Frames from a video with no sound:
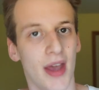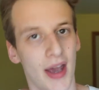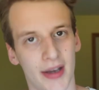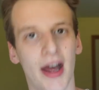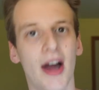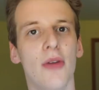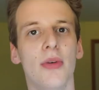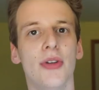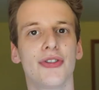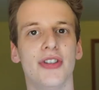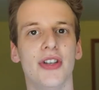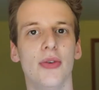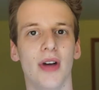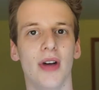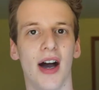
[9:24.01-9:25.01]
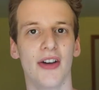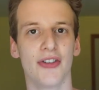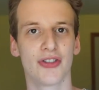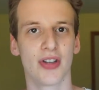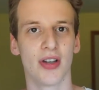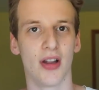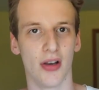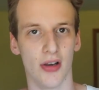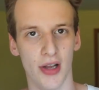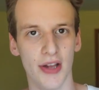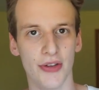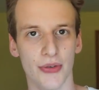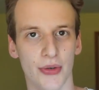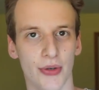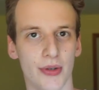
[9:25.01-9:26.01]
And I will see you guys
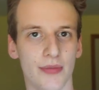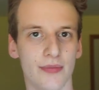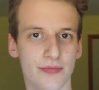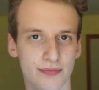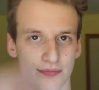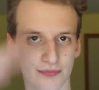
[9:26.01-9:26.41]
later.